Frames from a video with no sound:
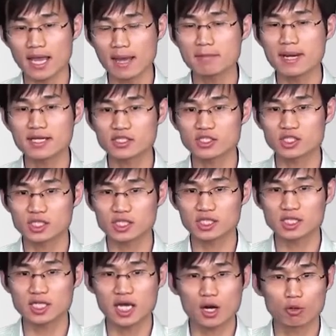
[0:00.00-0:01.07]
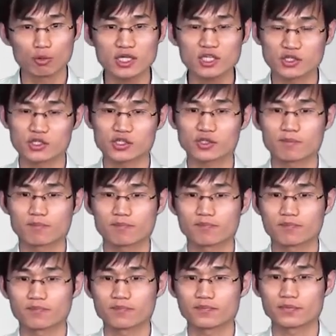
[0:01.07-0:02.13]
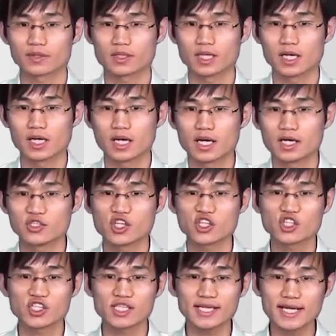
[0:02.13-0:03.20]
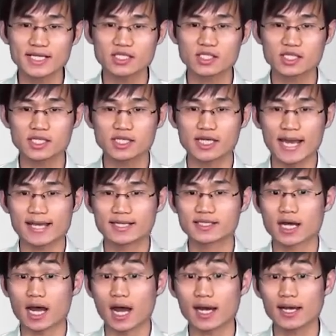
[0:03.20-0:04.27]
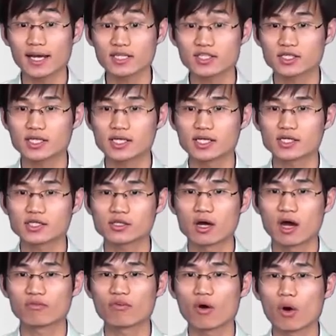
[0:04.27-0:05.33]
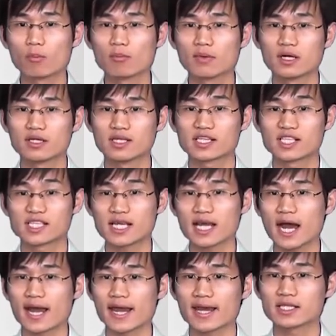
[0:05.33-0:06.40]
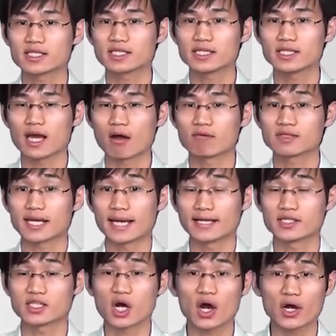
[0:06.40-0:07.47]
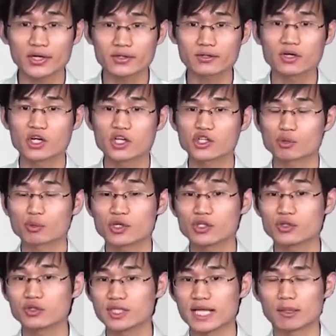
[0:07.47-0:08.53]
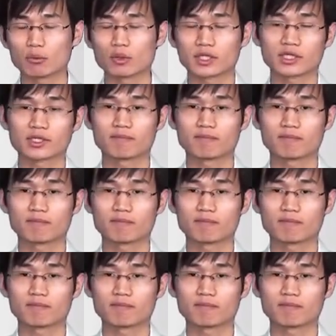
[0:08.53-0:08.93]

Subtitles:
MST regions. the CST and ISTs form the CIST on the entire switching network.